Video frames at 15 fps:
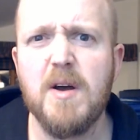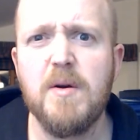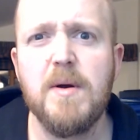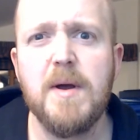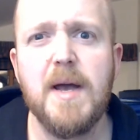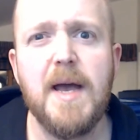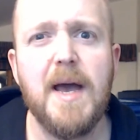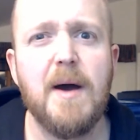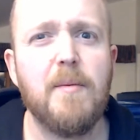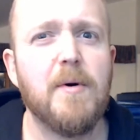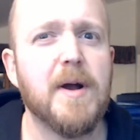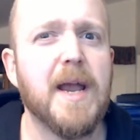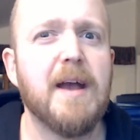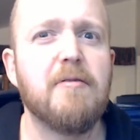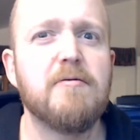And
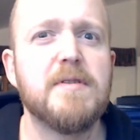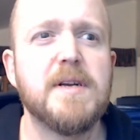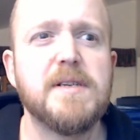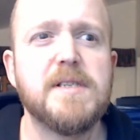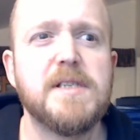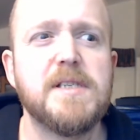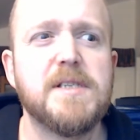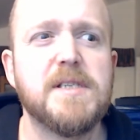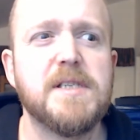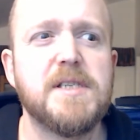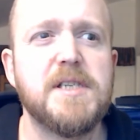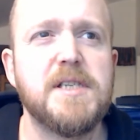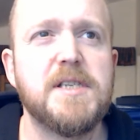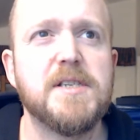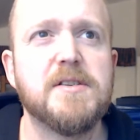what Carol does is
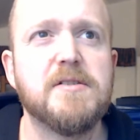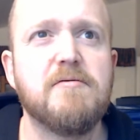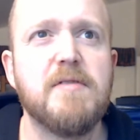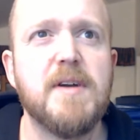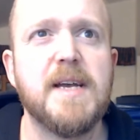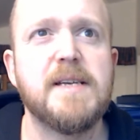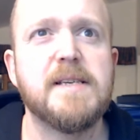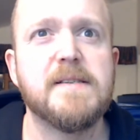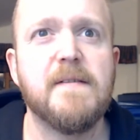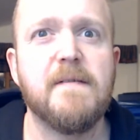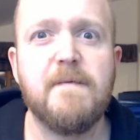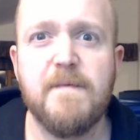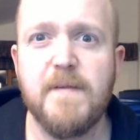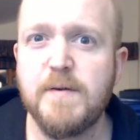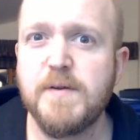she just creates
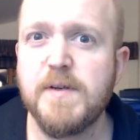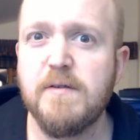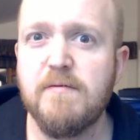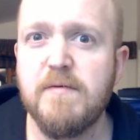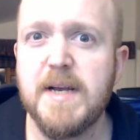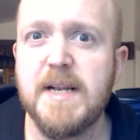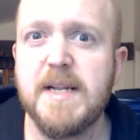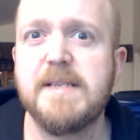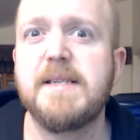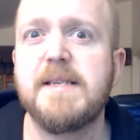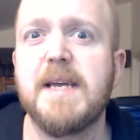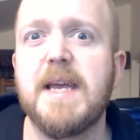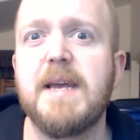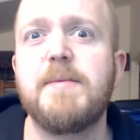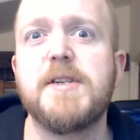
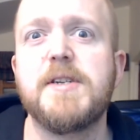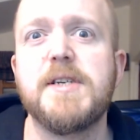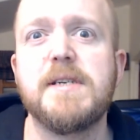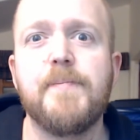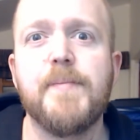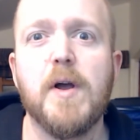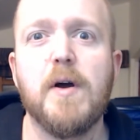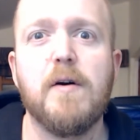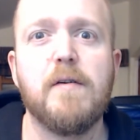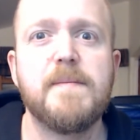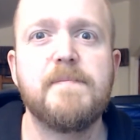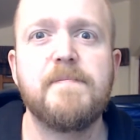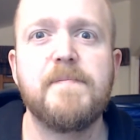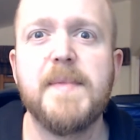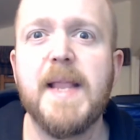photorealistic images
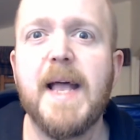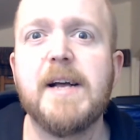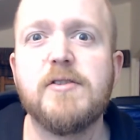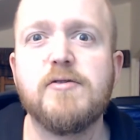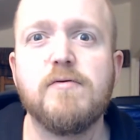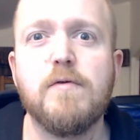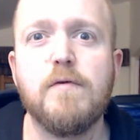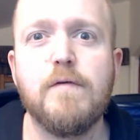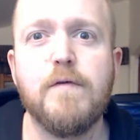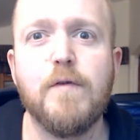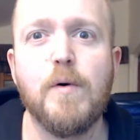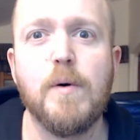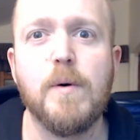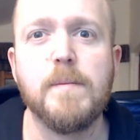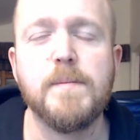of natural
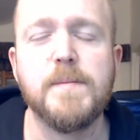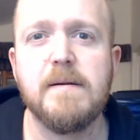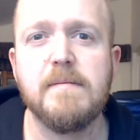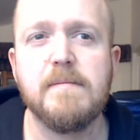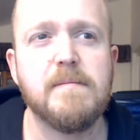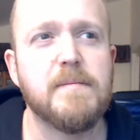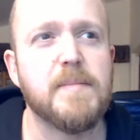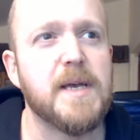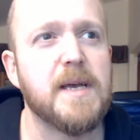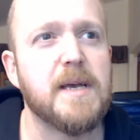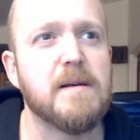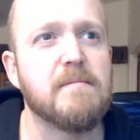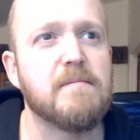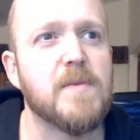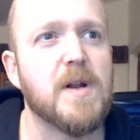forms, be
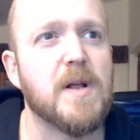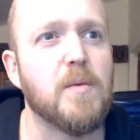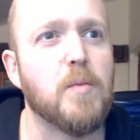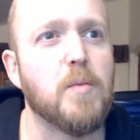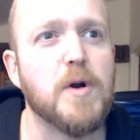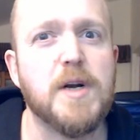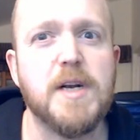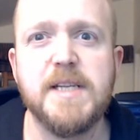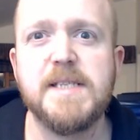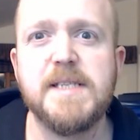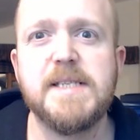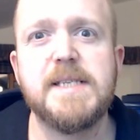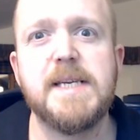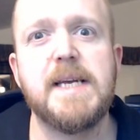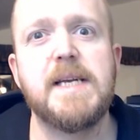it like woodland
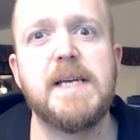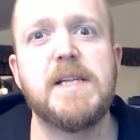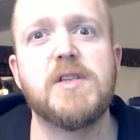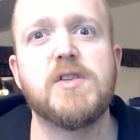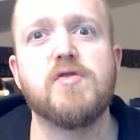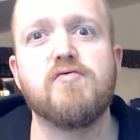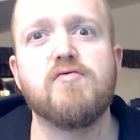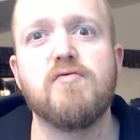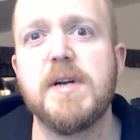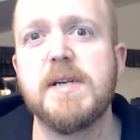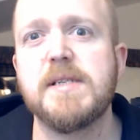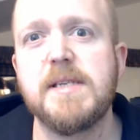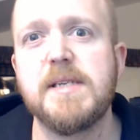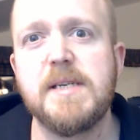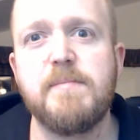scenes,
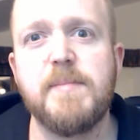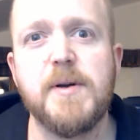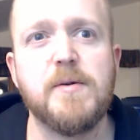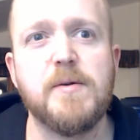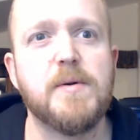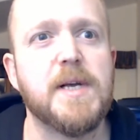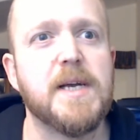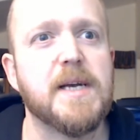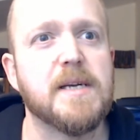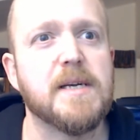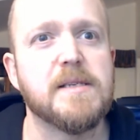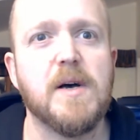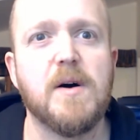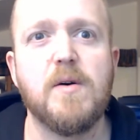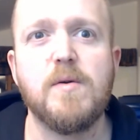rusted
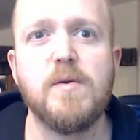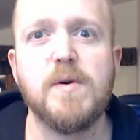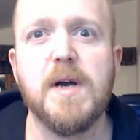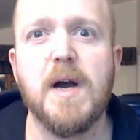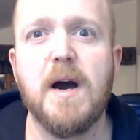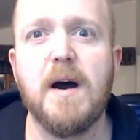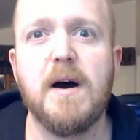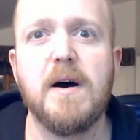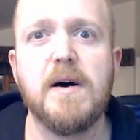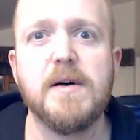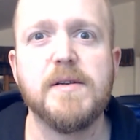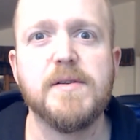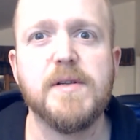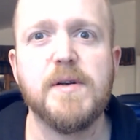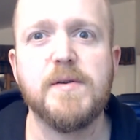buildings, old
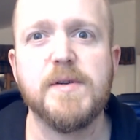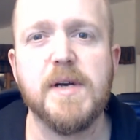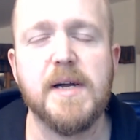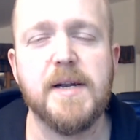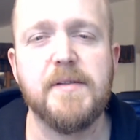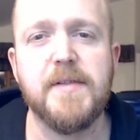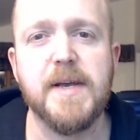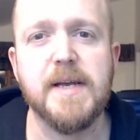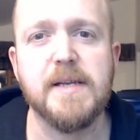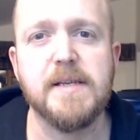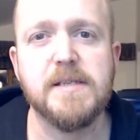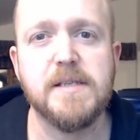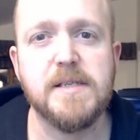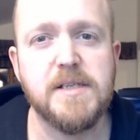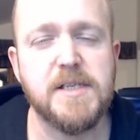cars, those kind of
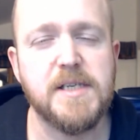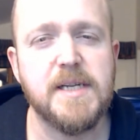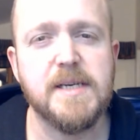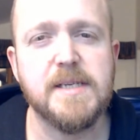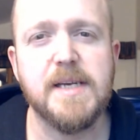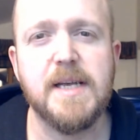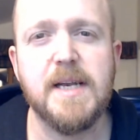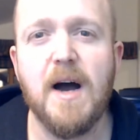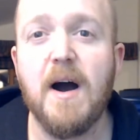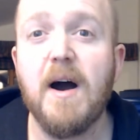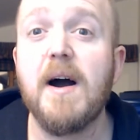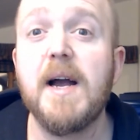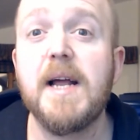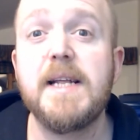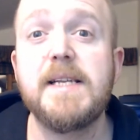things. And she does it in
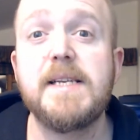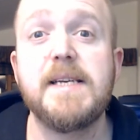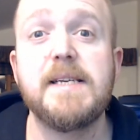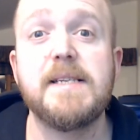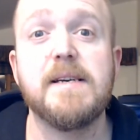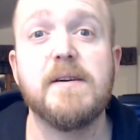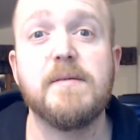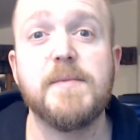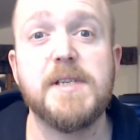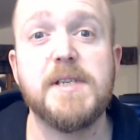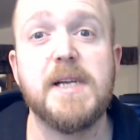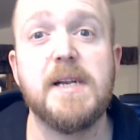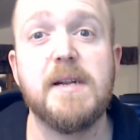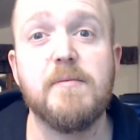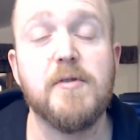highly detailed
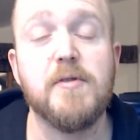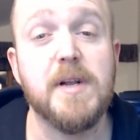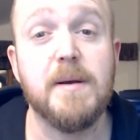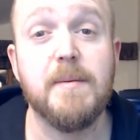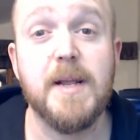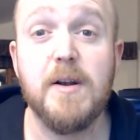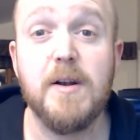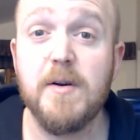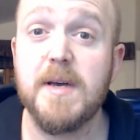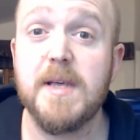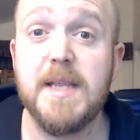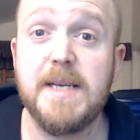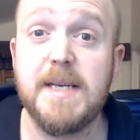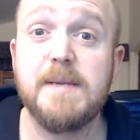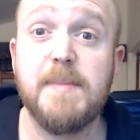machine embroidery. I mean, look at
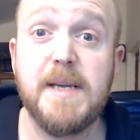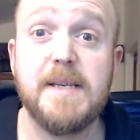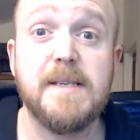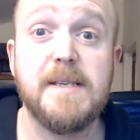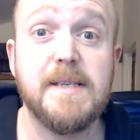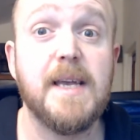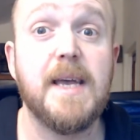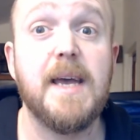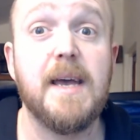these pieces here.